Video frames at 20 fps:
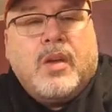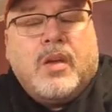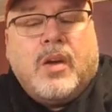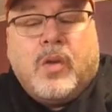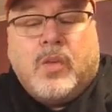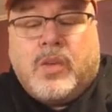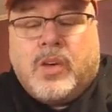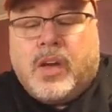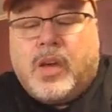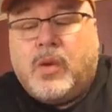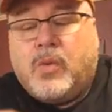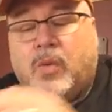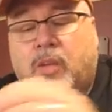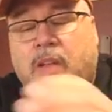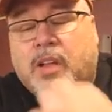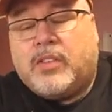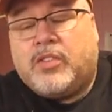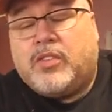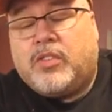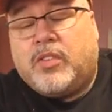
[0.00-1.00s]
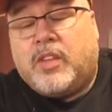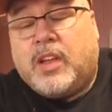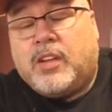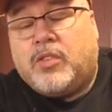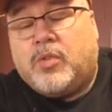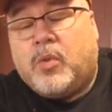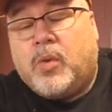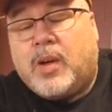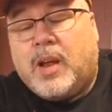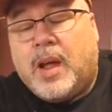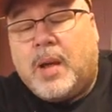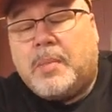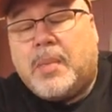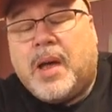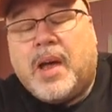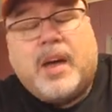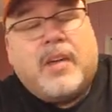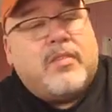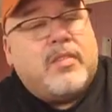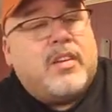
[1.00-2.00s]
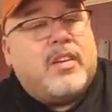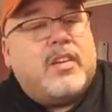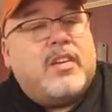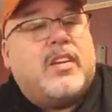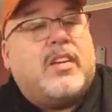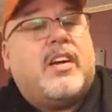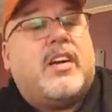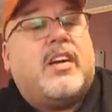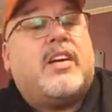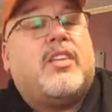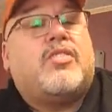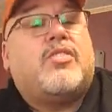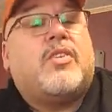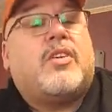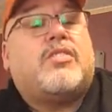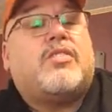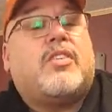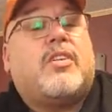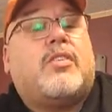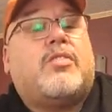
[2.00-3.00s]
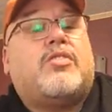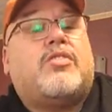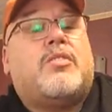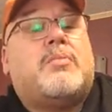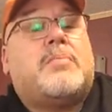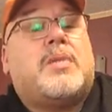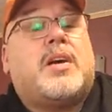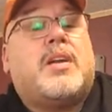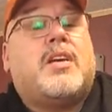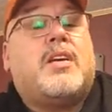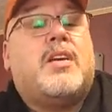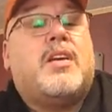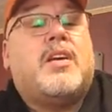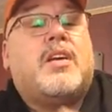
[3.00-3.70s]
Okay, well that's what I'm having tonight. So I saw somebody